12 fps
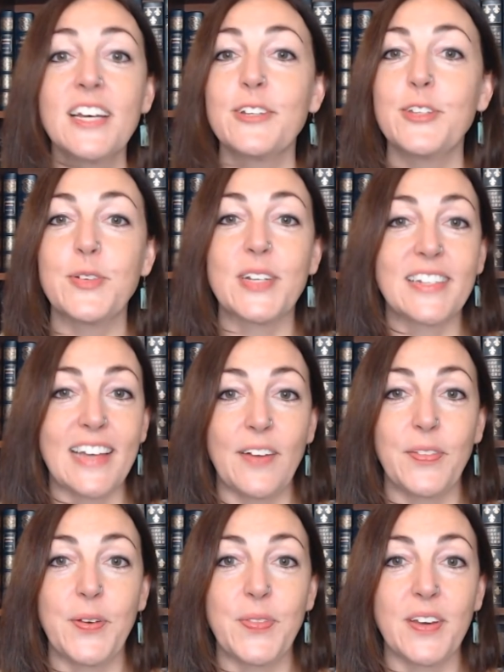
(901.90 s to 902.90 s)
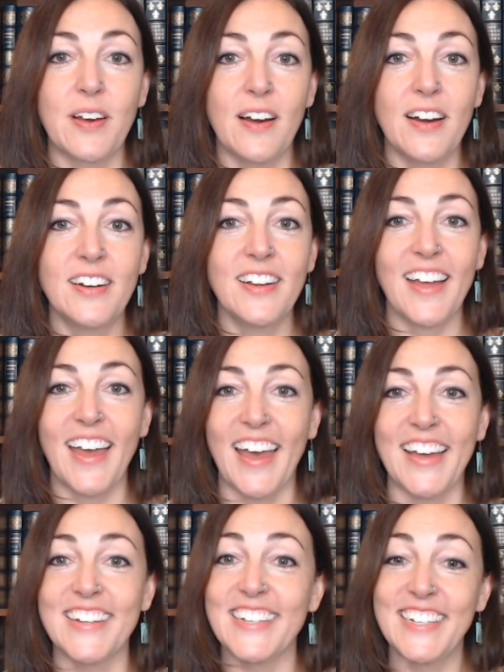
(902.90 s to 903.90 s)
so you can download the card
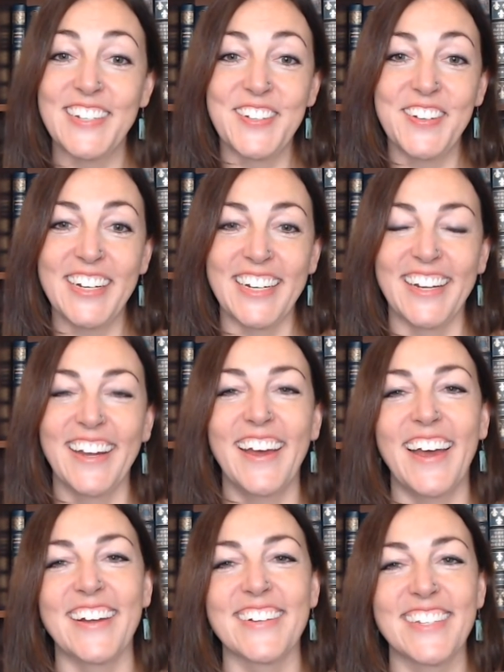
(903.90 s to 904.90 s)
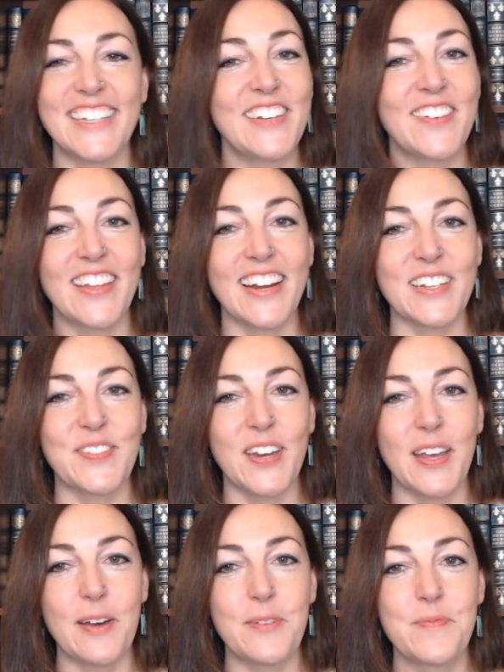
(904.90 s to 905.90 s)
and enjoy. And I'll see you in the next
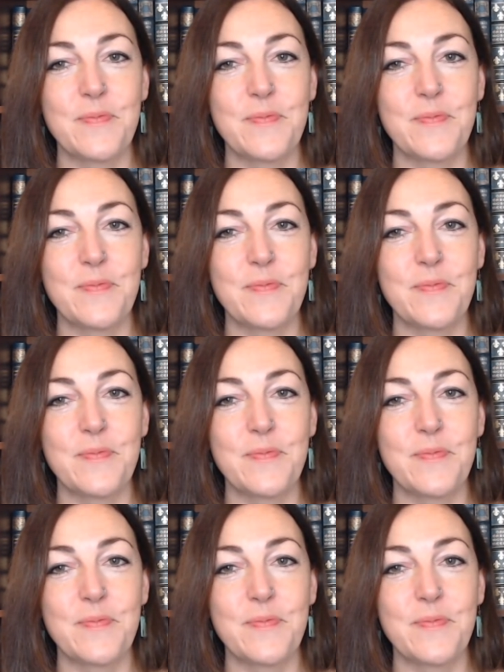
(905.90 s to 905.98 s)
video.